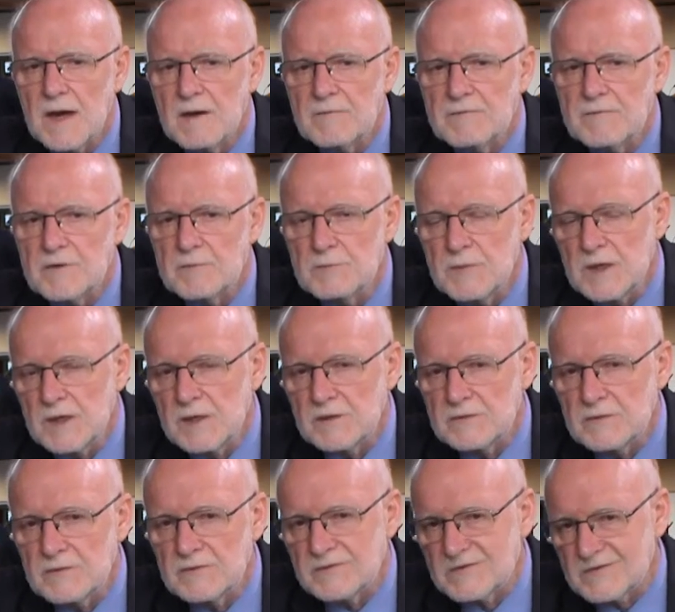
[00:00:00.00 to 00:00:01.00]
For me,
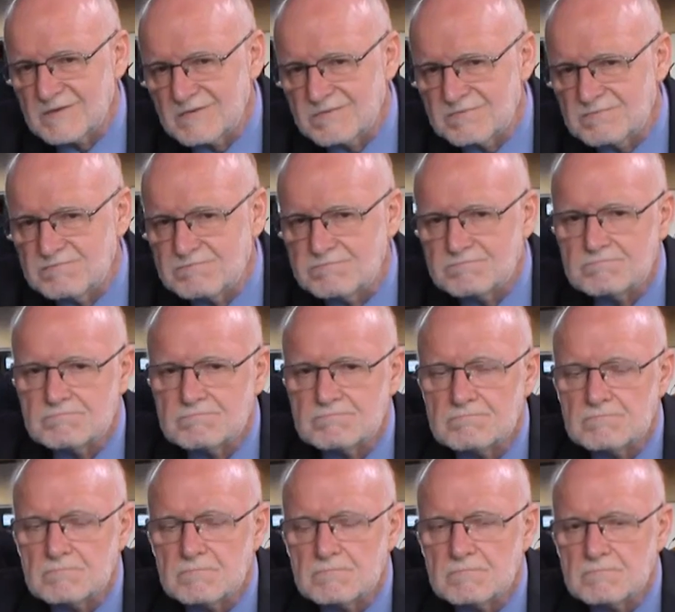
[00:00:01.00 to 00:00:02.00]
it is
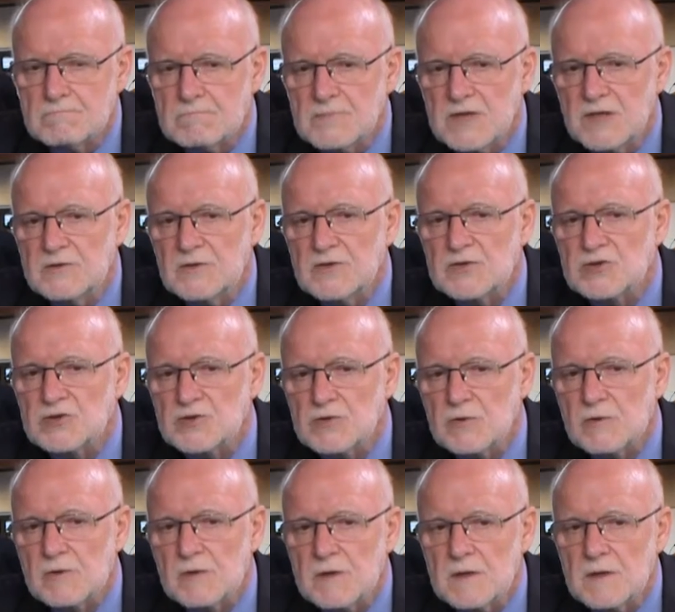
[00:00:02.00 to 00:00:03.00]

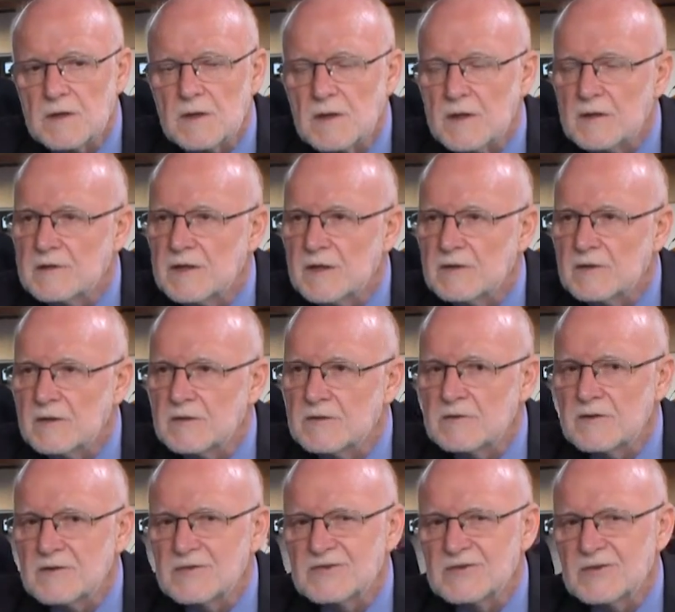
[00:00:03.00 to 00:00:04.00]
sure that
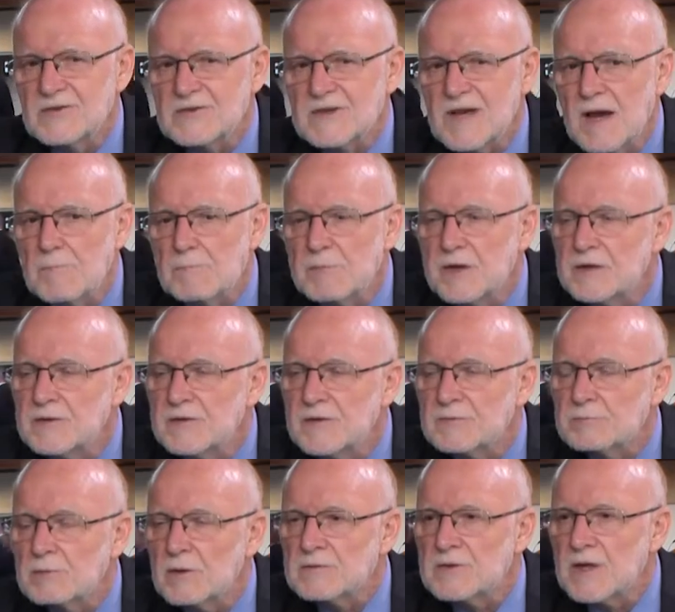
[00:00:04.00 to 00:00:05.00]
it is not completely
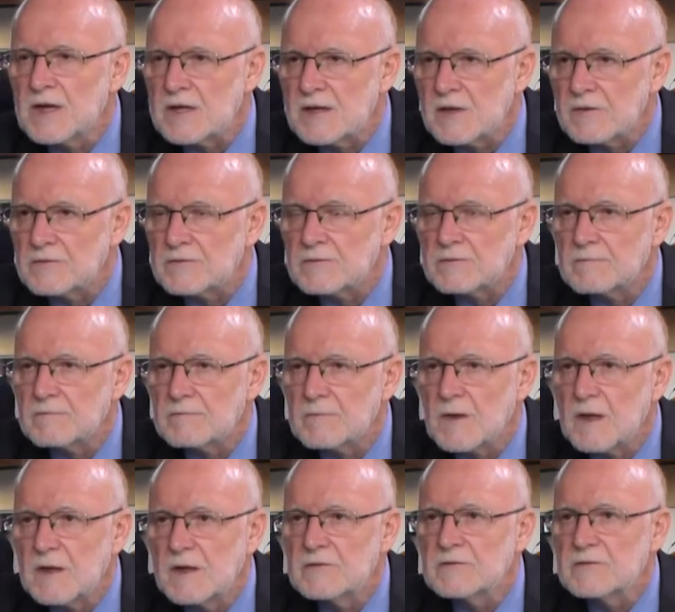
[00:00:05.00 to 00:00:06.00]
spontaneous.
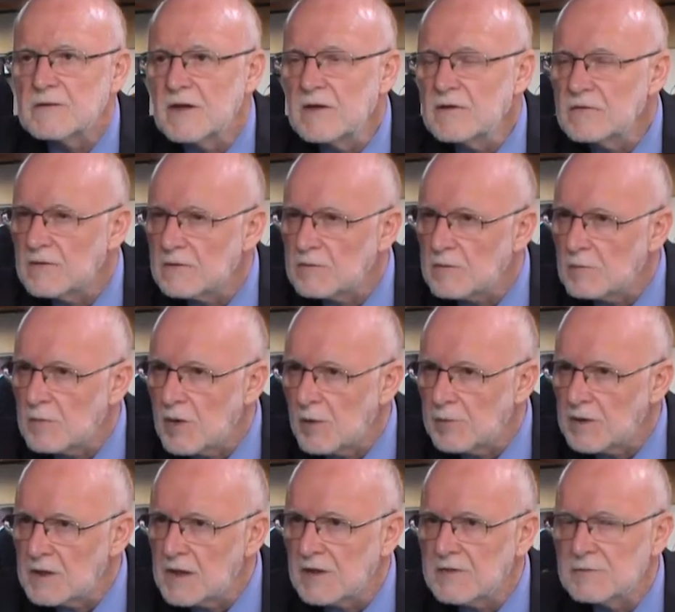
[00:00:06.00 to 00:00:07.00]
It's easy to
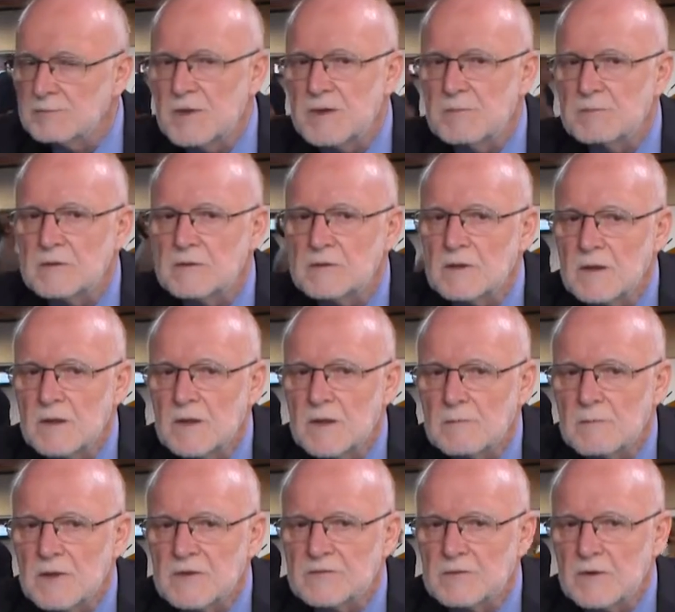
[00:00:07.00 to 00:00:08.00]
mobilize people,
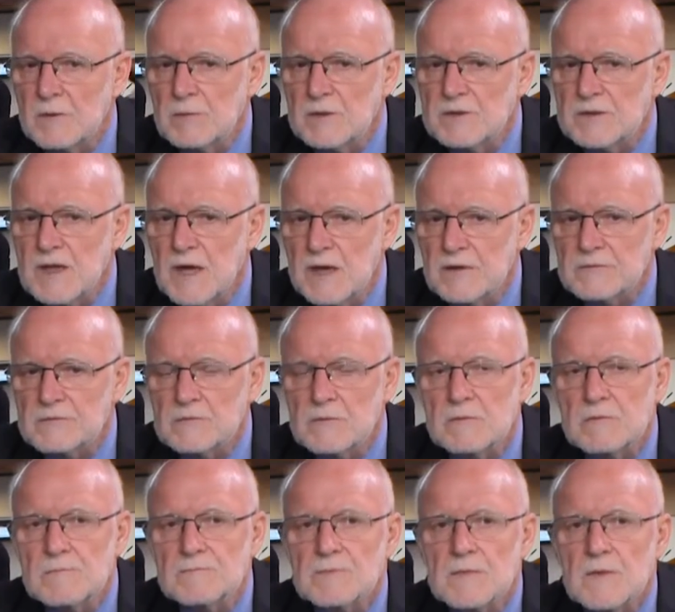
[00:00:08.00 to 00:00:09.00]
but somebody has to,